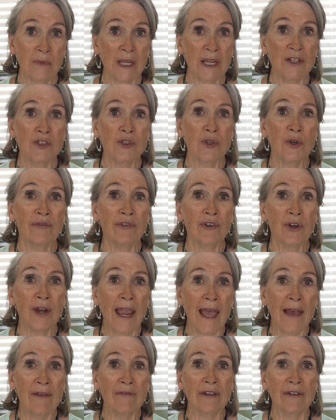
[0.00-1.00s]
So if you're
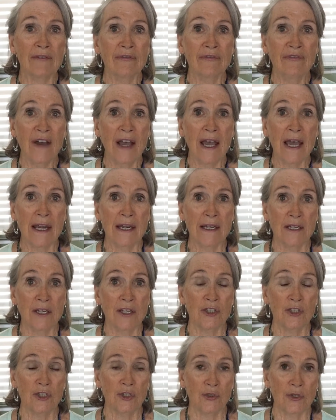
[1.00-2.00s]
having fun,
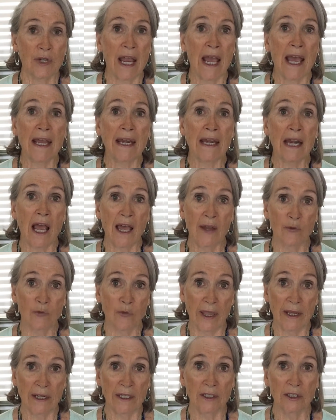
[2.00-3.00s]
you're not on
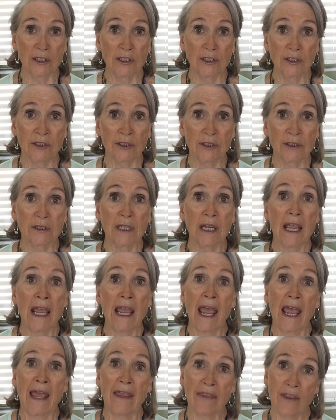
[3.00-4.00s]
red alert
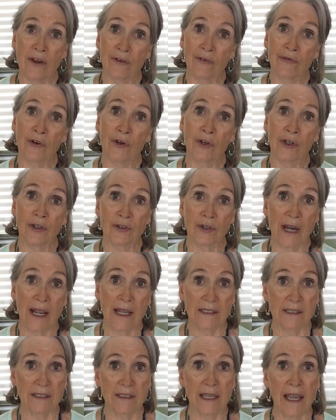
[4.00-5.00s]
and therefore you're
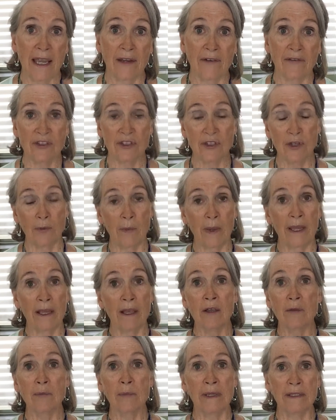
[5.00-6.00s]
not safe. So by
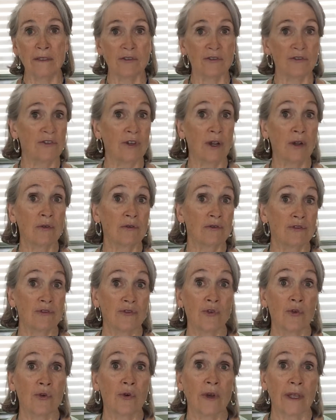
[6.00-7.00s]
all means, don't
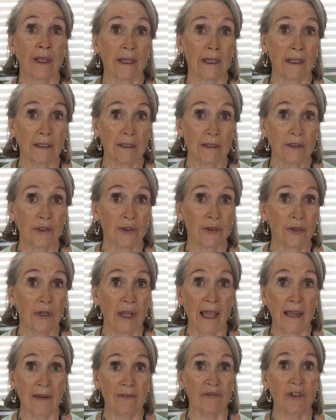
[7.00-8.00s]
enjoy your
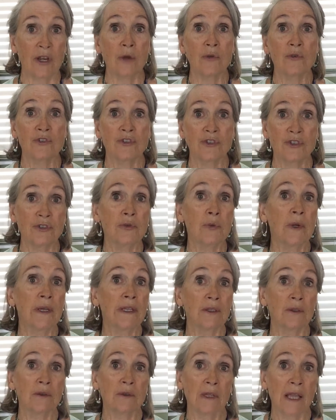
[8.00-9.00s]
life. Don't do
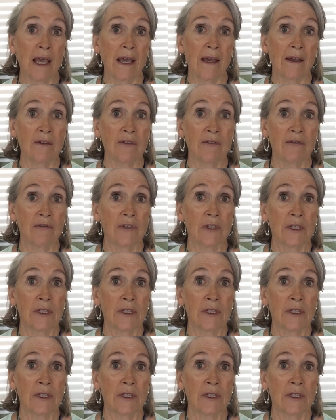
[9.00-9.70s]
what you love.